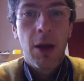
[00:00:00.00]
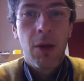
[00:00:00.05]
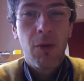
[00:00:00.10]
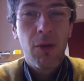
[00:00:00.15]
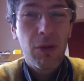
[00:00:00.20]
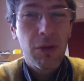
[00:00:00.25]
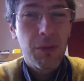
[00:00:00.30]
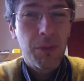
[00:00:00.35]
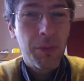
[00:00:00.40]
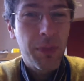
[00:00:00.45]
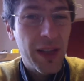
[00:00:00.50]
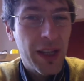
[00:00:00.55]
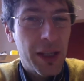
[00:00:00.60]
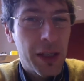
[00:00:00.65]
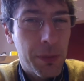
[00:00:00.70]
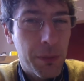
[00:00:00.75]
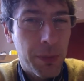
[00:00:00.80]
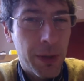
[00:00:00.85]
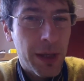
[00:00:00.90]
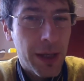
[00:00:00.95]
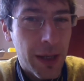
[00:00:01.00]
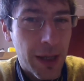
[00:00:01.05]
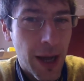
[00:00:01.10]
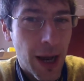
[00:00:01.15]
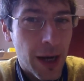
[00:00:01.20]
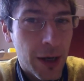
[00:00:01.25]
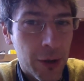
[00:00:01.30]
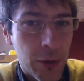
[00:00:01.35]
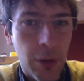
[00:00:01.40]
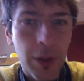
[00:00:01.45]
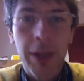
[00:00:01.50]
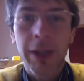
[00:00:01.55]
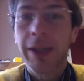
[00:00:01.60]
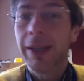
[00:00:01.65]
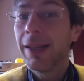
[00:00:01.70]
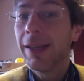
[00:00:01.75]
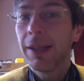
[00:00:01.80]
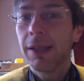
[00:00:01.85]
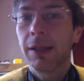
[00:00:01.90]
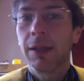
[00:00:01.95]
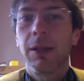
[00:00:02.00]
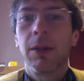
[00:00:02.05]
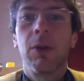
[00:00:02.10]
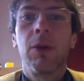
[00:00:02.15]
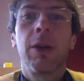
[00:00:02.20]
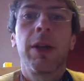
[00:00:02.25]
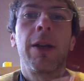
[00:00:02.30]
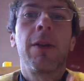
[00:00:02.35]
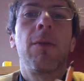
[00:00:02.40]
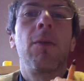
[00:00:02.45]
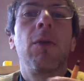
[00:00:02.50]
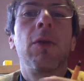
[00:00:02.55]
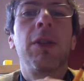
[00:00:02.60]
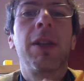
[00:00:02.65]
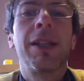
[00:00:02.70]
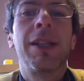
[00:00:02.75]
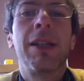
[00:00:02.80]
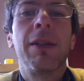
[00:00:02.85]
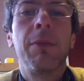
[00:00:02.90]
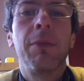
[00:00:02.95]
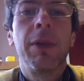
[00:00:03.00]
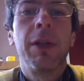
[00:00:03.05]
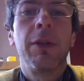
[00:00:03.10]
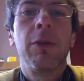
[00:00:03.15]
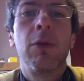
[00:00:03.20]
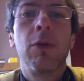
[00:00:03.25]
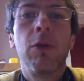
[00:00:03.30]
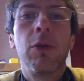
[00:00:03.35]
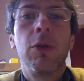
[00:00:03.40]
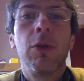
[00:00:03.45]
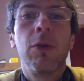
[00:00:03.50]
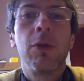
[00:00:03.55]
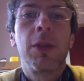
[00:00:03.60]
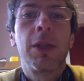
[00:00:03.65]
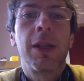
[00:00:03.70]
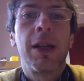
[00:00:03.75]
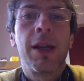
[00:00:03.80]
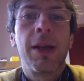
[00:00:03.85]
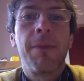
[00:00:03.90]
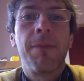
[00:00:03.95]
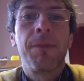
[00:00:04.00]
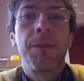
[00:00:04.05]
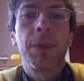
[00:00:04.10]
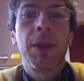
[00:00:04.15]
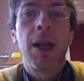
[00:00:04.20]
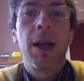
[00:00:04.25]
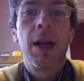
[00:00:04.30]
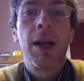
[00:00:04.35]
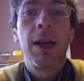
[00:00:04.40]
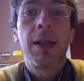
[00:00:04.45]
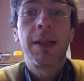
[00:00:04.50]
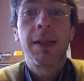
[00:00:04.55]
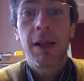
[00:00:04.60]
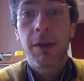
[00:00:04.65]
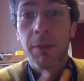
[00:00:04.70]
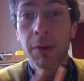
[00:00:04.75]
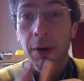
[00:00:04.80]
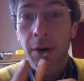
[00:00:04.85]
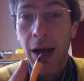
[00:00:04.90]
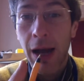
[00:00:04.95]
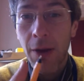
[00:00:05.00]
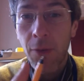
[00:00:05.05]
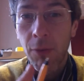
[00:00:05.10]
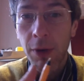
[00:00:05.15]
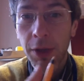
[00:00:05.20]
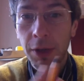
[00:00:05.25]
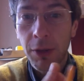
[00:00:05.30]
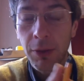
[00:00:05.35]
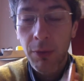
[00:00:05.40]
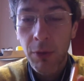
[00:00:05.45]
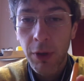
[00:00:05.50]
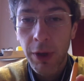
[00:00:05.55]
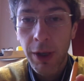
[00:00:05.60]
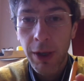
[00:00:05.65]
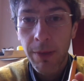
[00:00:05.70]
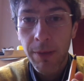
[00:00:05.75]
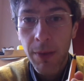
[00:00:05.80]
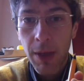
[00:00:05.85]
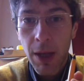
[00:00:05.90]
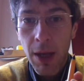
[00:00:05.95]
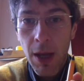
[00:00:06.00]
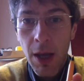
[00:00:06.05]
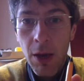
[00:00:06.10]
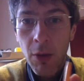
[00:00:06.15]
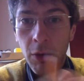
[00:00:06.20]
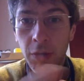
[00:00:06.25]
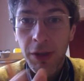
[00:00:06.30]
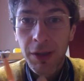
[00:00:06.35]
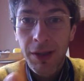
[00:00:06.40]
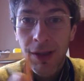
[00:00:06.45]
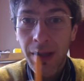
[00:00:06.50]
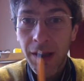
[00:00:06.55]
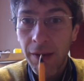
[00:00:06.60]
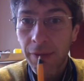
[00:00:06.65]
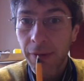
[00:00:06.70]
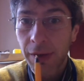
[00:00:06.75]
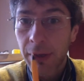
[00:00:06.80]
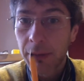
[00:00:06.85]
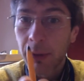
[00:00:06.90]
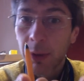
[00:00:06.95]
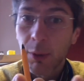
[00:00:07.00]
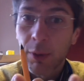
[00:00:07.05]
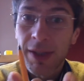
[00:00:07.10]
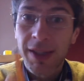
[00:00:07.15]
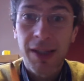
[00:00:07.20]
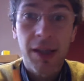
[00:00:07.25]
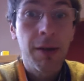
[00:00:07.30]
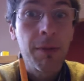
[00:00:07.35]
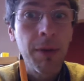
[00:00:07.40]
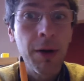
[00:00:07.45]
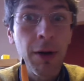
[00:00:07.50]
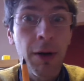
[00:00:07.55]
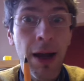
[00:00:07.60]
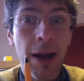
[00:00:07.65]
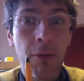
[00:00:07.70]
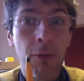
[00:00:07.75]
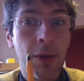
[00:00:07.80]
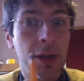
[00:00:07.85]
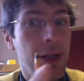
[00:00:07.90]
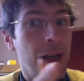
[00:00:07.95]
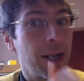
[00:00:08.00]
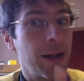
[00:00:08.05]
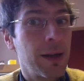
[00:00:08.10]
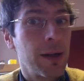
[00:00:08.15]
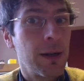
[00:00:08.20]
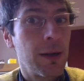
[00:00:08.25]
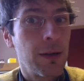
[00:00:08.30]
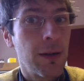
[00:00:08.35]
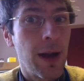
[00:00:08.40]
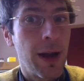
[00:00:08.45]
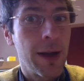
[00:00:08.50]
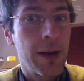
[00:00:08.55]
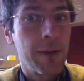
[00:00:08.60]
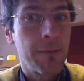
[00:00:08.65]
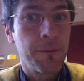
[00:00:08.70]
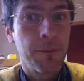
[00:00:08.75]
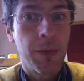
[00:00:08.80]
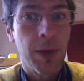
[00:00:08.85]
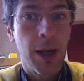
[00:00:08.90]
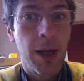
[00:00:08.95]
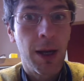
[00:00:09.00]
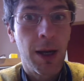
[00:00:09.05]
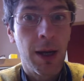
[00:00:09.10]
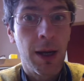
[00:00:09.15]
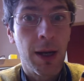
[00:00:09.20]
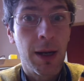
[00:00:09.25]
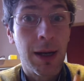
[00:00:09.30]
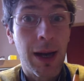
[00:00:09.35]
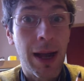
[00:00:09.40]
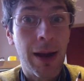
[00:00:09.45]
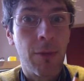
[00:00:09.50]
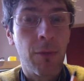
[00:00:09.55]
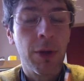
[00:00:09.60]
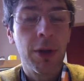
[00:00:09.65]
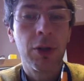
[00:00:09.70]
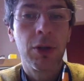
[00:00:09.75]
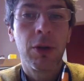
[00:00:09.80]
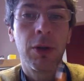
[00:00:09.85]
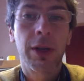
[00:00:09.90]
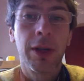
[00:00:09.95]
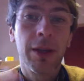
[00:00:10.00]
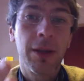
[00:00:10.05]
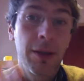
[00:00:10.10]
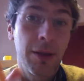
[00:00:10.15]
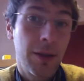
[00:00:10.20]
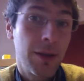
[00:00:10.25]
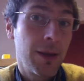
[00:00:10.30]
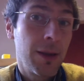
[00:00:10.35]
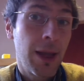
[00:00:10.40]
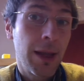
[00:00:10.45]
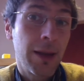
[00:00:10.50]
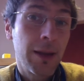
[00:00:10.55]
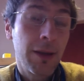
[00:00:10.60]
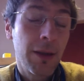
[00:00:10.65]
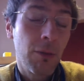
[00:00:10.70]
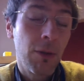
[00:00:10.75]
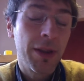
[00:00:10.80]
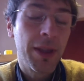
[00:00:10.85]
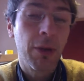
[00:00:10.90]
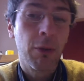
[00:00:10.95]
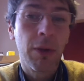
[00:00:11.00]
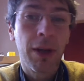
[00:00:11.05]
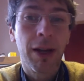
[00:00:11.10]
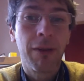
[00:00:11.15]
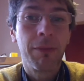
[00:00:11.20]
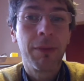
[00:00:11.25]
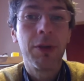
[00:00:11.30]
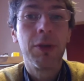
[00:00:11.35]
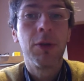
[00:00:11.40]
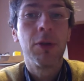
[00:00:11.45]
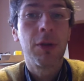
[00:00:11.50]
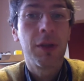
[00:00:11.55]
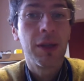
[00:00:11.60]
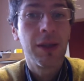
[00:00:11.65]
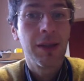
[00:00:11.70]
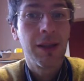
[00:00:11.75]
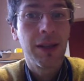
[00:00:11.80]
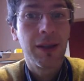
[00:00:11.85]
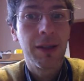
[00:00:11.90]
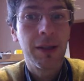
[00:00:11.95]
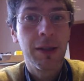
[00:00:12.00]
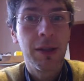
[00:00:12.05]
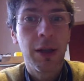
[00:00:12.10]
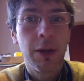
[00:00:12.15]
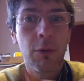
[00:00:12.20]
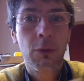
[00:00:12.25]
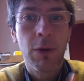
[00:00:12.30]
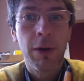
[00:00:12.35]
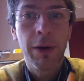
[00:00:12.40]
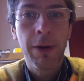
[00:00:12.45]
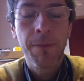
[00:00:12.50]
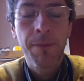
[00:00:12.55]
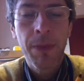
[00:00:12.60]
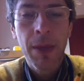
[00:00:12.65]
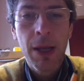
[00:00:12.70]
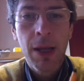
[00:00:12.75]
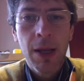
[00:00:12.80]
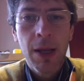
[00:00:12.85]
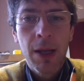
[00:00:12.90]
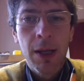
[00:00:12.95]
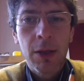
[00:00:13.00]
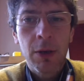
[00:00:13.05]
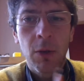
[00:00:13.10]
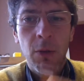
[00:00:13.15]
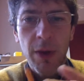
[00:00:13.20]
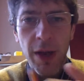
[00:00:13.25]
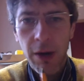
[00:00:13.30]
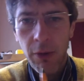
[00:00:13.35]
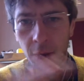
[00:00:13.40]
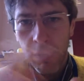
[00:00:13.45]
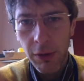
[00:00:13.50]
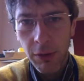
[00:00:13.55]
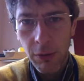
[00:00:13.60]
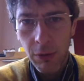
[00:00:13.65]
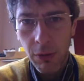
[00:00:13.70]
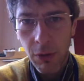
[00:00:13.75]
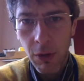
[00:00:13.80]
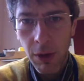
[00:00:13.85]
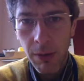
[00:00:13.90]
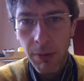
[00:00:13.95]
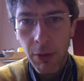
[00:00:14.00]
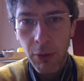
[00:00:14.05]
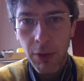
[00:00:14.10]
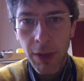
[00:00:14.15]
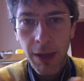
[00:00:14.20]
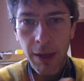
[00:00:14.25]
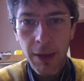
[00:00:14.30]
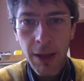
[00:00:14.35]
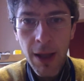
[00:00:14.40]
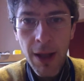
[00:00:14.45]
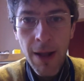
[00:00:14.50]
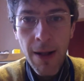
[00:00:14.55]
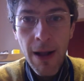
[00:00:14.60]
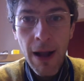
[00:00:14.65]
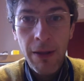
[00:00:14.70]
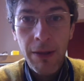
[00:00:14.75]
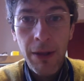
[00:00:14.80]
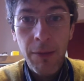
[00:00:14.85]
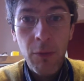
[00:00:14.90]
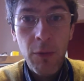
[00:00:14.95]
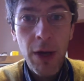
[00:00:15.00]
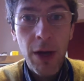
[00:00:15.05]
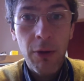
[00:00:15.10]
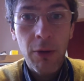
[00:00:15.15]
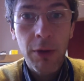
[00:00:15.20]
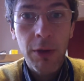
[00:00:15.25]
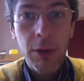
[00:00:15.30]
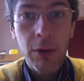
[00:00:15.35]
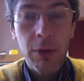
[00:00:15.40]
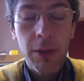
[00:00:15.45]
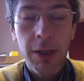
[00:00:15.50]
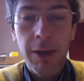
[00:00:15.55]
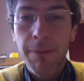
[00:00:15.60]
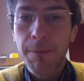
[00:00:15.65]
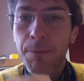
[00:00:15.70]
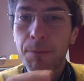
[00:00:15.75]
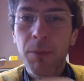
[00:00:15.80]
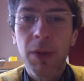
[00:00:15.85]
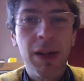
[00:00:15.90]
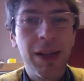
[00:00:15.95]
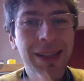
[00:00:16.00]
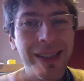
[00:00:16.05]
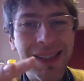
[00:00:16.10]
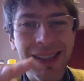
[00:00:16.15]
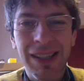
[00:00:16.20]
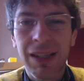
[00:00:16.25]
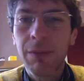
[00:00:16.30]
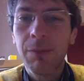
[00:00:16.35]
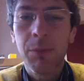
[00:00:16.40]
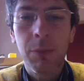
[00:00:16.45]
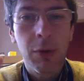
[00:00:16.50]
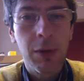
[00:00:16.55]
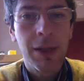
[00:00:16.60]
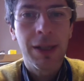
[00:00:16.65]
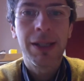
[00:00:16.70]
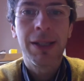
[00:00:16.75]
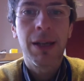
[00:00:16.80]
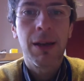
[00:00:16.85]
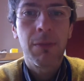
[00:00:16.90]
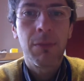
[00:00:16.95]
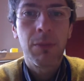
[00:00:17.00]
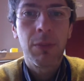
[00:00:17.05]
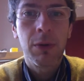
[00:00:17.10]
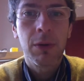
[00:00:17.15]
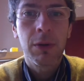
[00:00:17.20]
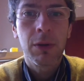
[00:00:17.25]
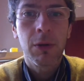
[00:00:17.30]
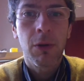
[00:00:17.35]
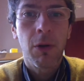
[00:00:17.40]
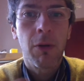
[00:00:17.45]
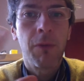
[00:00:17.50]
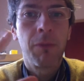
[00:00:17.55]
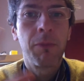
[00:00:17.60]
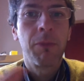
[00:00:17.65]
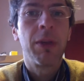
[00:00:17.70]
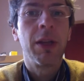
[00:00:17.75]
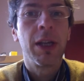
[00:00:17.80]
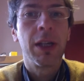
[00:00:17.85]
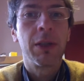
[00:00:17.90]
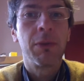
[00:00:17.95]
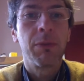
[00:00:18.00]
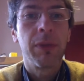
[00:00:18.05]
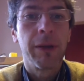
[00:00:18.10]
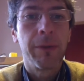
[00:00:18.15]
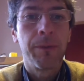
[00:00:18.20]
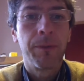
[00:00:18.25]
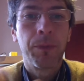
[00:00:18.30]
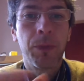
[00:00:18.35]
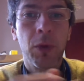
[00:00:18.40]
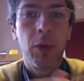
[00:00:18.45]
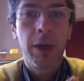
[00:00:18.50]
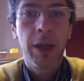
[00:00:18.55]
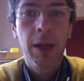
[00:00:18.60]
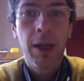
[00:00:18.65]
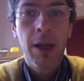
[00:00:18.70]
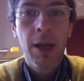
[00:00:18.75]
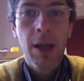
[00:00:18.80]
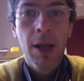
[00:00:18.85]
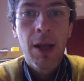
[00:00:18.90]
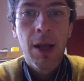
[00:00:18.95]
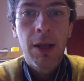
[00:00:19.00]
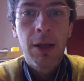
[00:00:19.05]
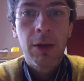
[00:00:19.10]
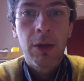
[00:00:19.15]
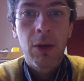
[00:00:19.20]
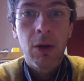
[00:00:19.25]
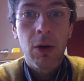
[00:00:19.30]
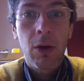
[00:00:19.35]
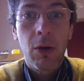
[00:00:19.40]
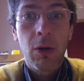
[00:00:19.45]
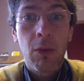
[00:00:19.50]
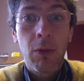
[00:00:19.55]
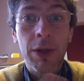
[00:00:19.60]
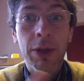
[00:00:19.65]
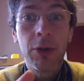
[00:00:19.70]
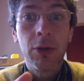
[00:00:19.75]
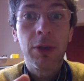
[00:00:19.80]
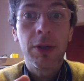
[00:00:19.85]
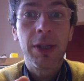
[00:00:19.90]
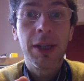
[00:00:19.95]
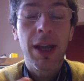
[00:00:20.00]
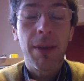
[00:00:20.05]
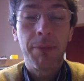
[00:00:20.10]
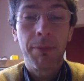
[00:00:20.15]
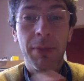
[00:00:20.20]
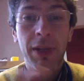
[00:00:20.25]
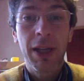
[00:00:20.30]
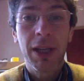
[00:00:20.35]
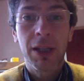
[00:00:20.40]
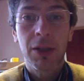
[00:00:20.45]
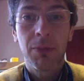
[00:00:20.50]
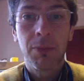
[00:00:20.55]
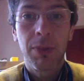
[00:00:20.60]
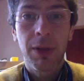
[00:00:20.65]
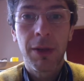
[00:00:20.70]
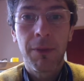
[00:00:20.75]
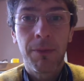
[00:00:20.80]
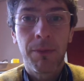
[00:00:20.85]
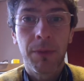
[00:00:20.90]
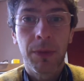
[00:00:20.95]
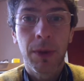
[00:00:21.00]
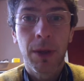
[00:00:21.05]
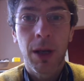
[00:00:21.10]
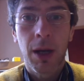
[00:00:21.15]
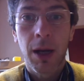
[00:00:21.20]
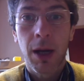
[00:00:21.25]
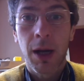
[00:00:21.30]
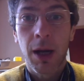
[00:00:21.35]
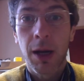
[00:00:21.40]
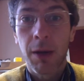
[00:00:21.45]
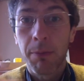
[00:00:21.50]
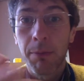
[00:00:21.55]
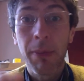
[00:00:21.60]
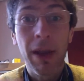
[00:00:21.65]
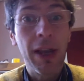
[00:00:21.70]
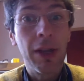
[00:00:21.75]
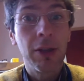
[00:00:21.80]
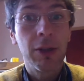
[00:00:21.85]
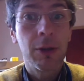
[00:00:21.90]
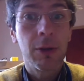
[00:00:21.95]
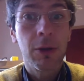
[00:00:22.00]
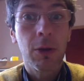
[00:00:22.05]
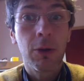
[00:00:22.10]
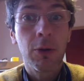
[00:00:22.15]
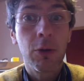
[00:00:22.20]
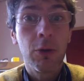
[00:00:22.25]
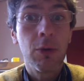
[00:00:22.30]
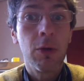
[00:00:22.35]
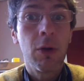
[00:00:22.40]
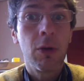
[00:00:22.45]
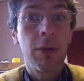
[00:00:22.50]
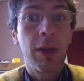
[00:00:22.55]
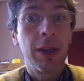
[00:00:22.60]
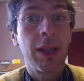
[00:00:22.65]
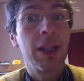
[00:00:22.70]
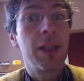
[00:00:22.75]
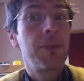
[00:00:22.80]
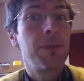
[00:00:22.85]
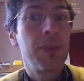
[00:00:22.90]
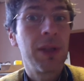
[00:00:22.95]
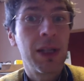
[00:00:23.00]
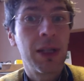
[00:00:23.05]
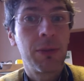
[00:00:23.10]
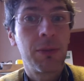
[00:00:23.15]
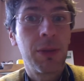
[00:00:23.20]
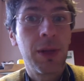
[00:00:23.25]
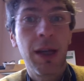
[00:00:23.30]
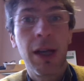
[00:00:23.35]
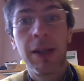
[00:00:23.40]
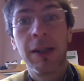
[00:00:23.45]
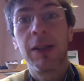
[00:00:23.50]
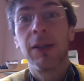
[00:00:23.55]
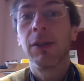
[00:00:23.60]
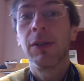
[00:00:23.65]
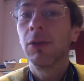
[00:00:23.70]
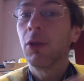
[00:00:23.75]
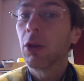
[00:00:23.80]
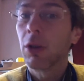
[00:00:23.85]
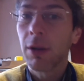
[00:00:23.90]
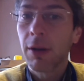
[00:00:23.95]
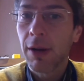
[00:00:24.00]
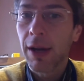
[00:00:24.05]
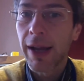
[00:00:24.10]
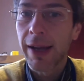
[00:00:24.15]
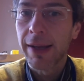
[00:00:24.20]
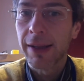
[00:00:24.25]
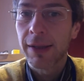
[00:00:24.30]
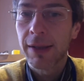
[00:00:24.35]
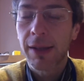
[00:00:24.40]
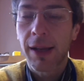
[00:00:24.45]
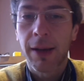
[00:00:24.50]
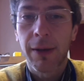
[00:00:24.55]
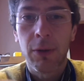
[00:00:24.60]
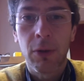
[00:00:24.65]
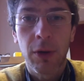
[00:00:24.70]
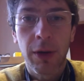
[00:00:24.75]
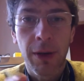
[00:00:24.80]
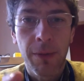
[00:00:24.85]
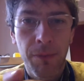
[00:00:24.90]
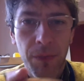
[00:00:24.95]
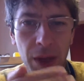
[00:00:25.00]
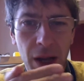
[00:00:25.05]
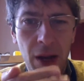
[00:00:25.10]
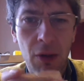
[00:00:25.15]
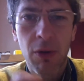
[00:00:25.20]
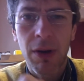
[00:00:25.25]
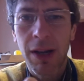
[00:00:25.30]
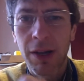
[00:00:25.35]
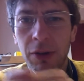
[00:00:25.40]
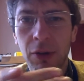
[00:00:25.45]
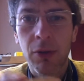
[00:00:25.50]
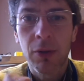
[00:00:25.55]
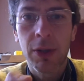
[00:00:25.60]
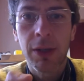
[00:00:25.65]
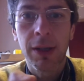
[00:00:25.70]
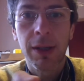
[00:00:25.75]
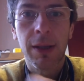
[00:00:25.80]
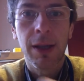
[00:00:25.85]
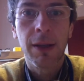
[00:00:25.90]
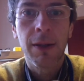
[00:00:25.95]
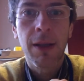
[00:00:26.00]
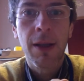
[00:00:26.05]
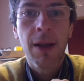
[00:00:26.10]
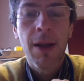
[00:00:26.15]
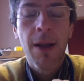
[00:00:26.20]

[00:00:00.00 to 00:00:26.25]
what PHP actually is, okay, what does it mean to use um, a server language, okay, what is the difference between server language and client uh, language, okay, like the one that we have been using that is jQuery. So we are going to talk about that and then we are going to see very simple examples of PHP, okay. So when you see a PHP uh, page, so you know that it's PHP and it's not client side, okay. How can you see that?